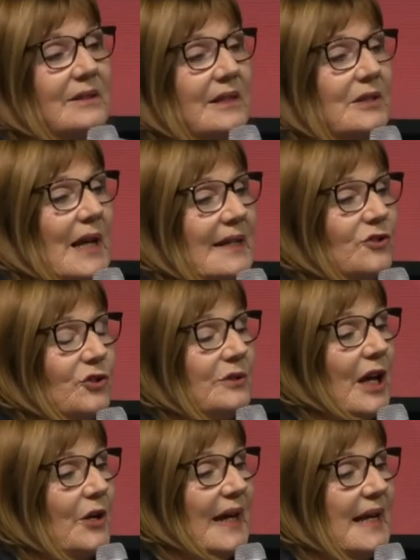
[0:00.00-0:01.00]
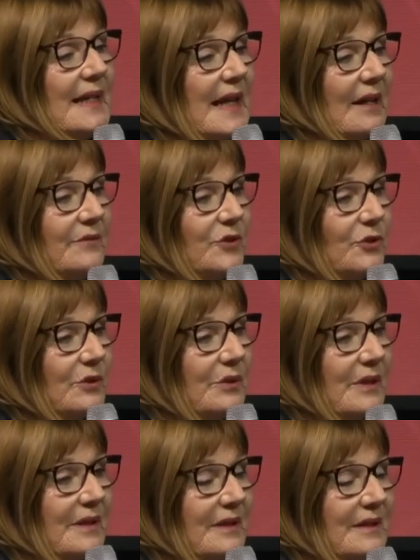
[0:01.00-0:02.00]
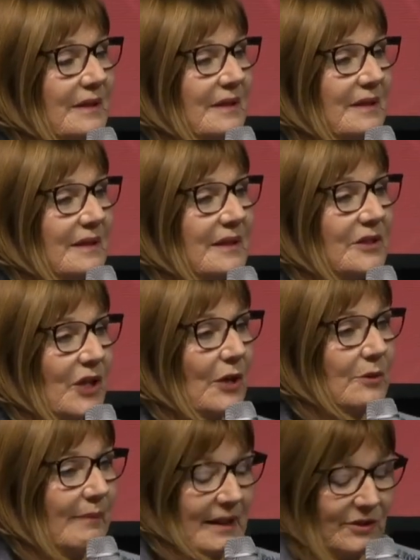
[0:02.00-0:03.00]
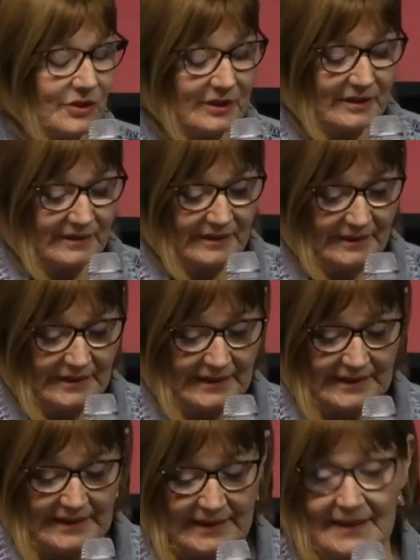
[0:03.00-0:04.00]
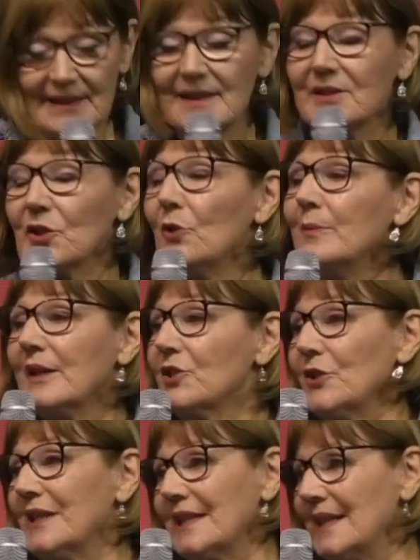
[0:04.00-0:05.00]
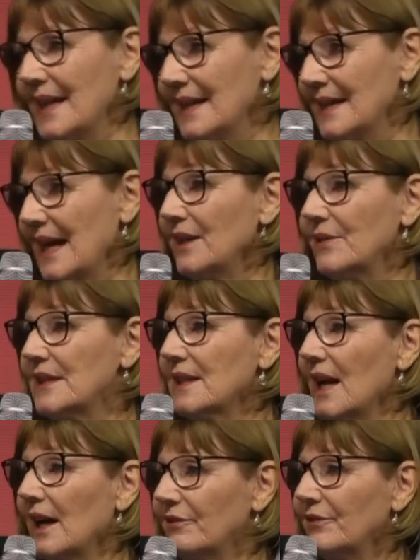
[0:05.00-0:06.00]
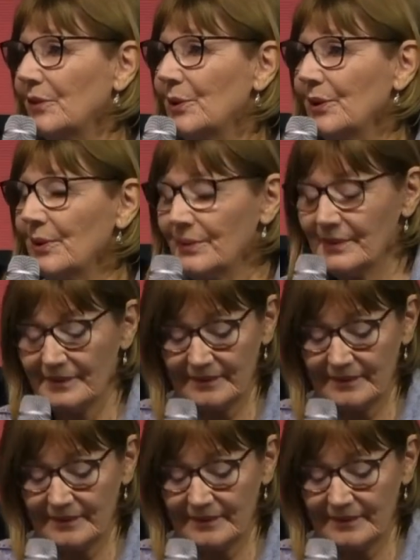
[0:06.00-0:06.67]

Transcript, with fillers: to let you know He loves you so much, so much that He gave His life for you.